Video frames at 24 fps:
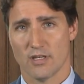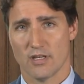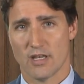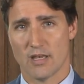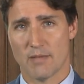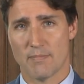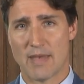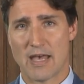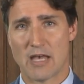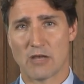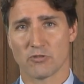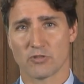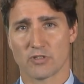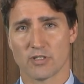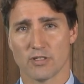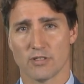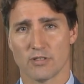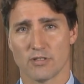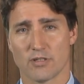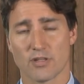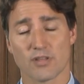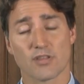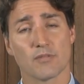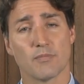
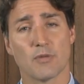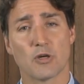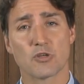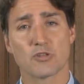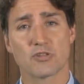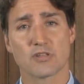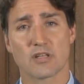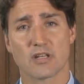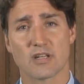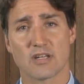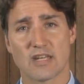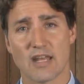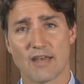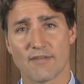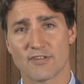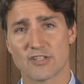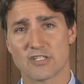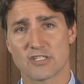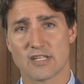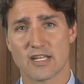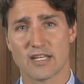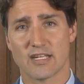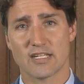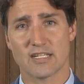amounted to the most
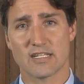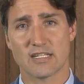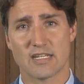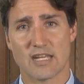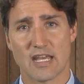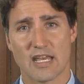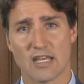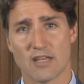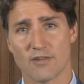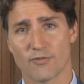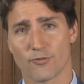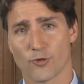devastating day